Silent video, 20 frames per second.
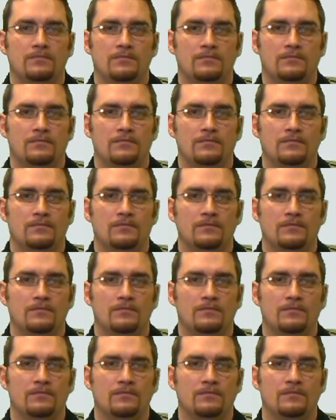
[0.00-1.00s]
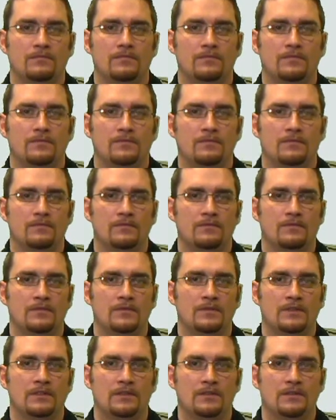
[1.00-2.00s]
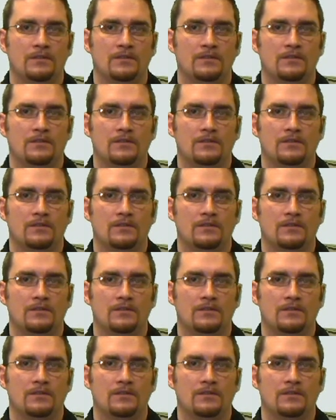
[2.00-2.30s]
No one is speaking in this clip.